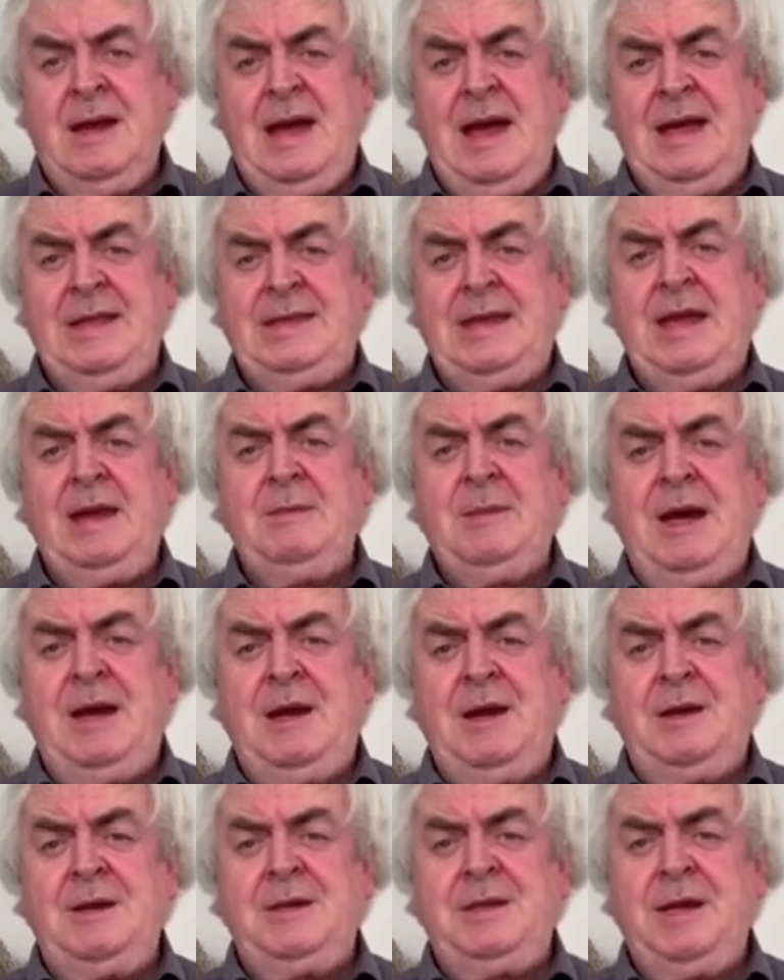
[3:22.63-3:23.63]
Ethnic
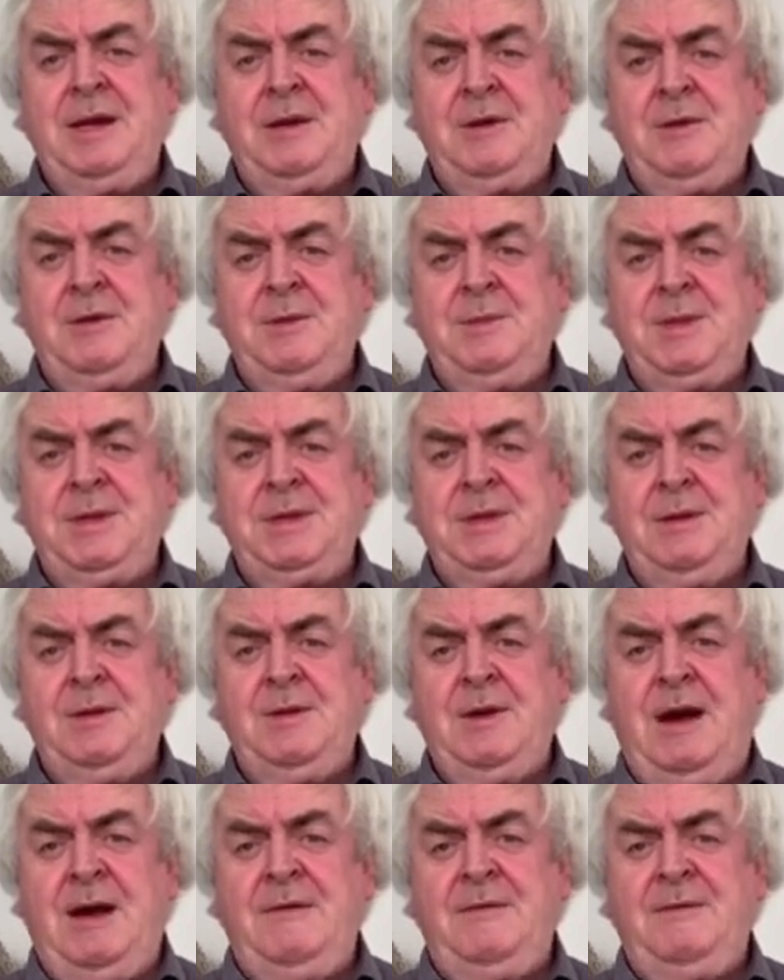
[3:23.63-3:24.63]
minority groups who
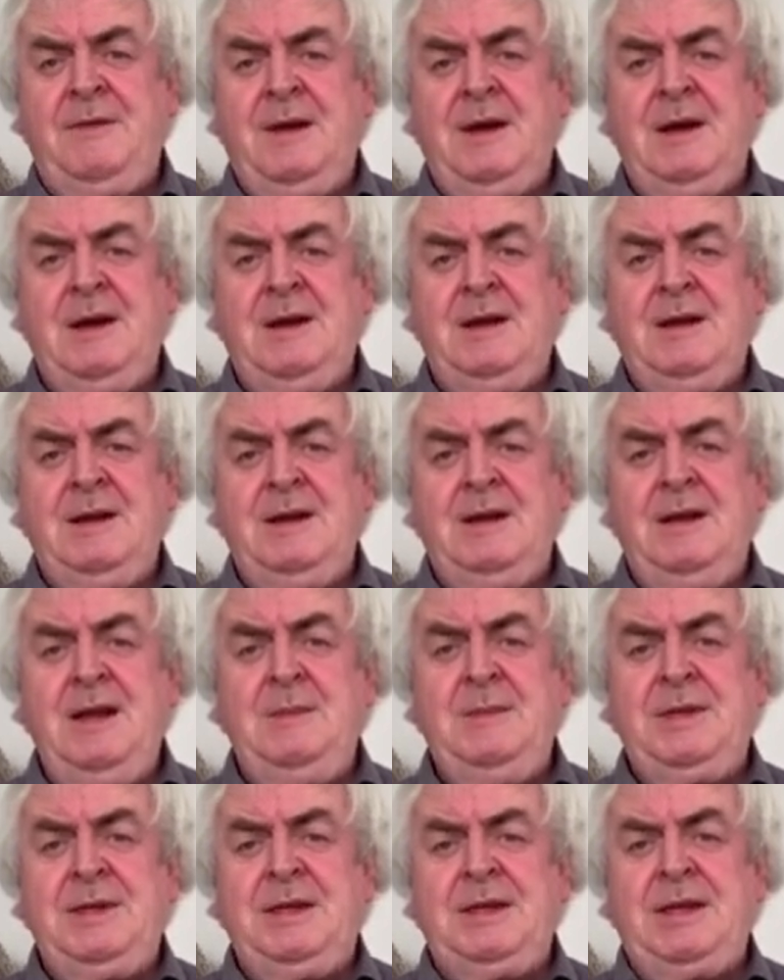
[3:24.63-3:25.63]
have
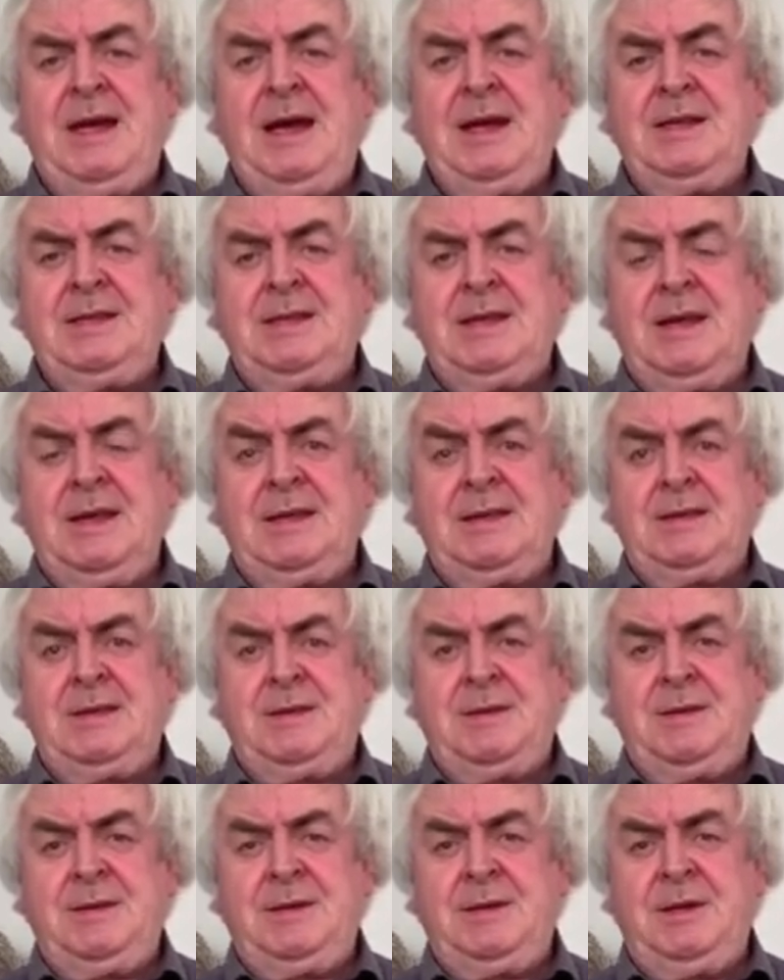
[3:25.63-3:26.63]
limited access
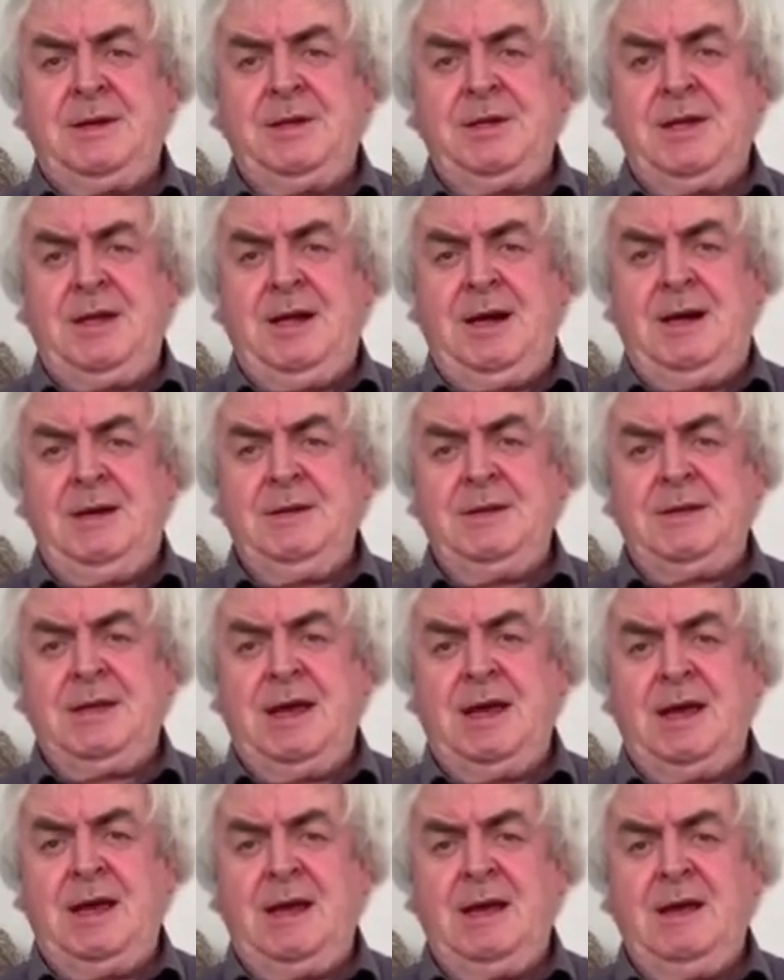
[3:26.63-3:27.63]
to social
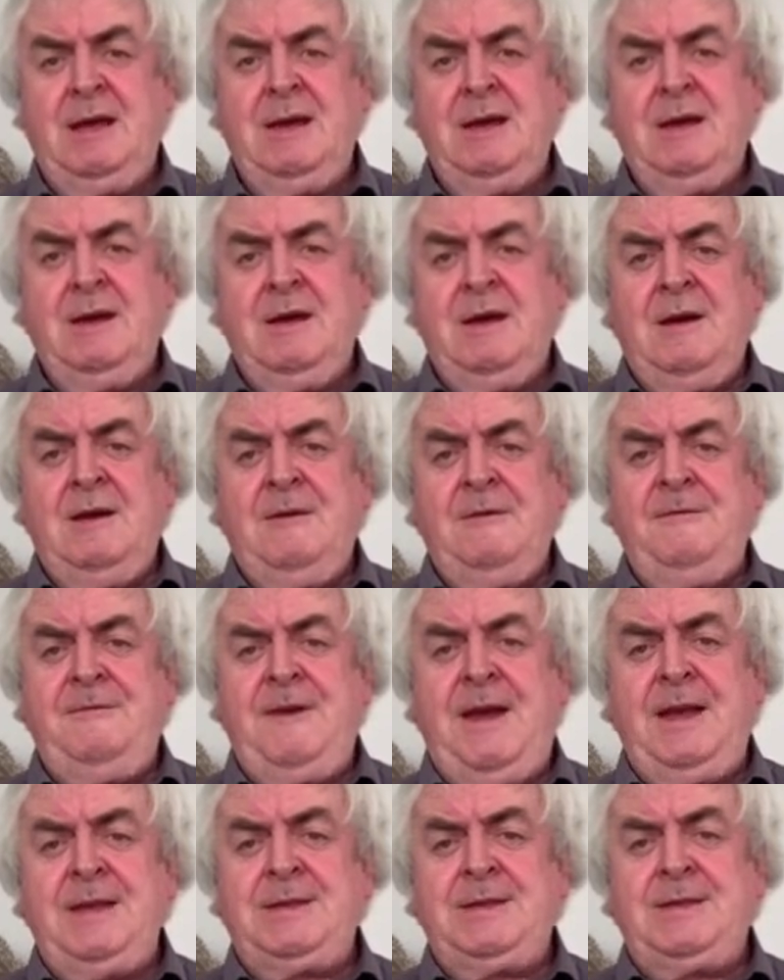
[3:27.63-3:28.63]
housing
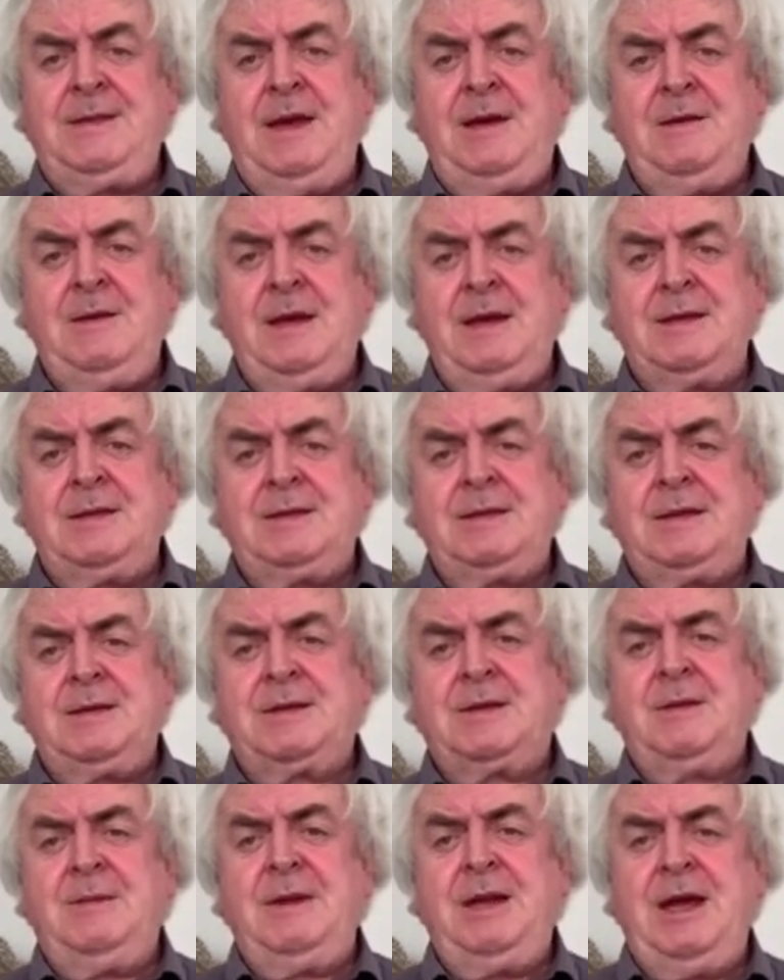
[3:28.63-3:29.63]
face serious
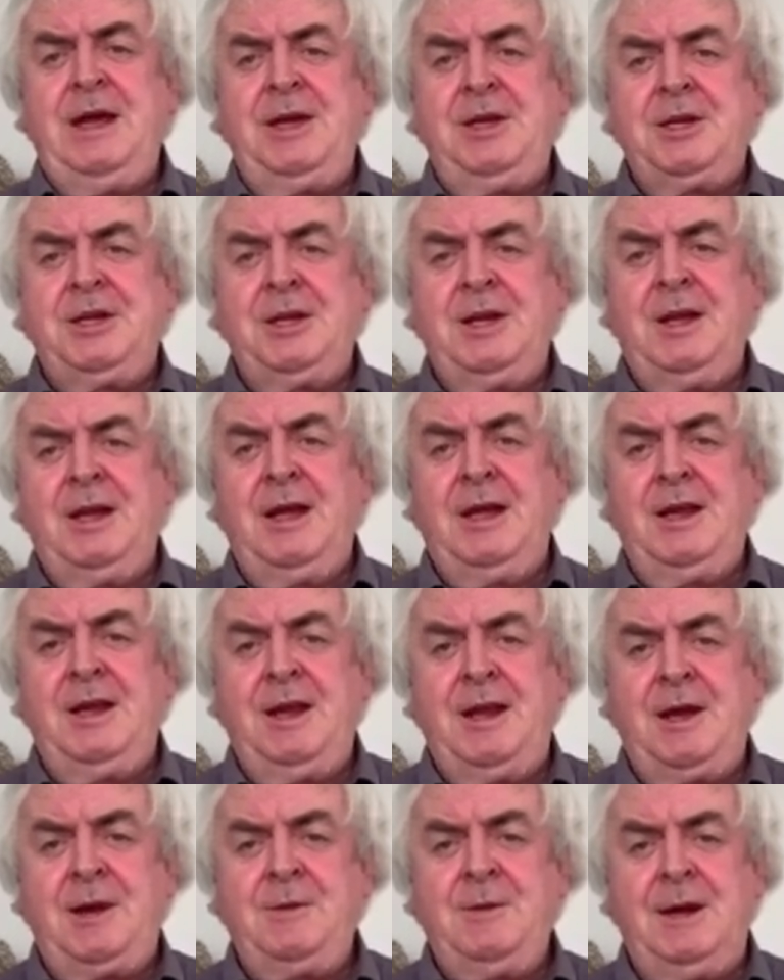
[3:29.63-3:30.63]
discrimination and
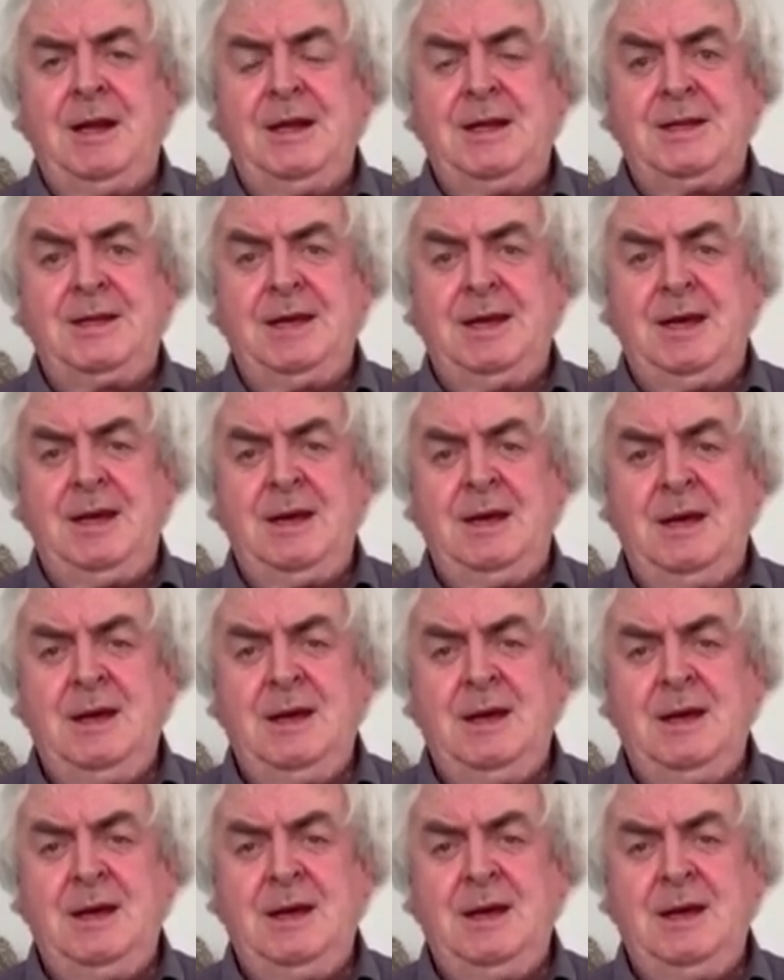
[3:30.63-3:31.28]
inequality